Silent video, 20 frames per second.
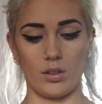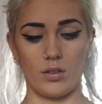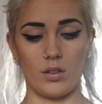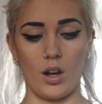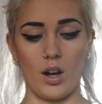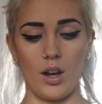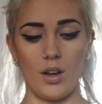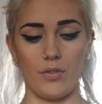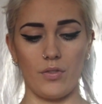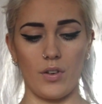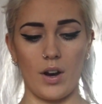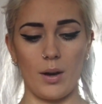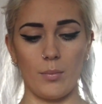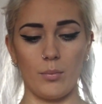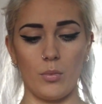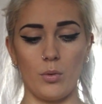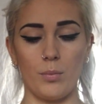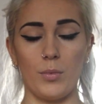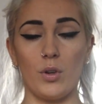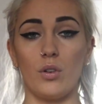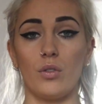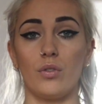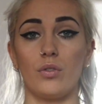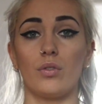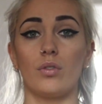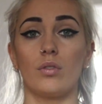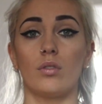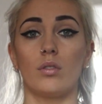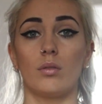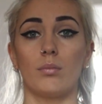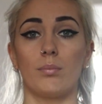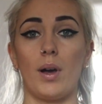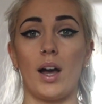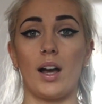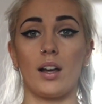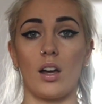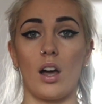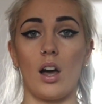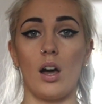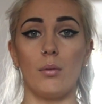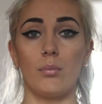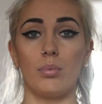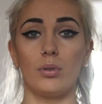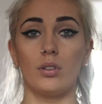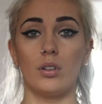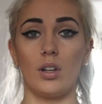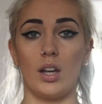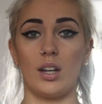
diaphragm will move back up,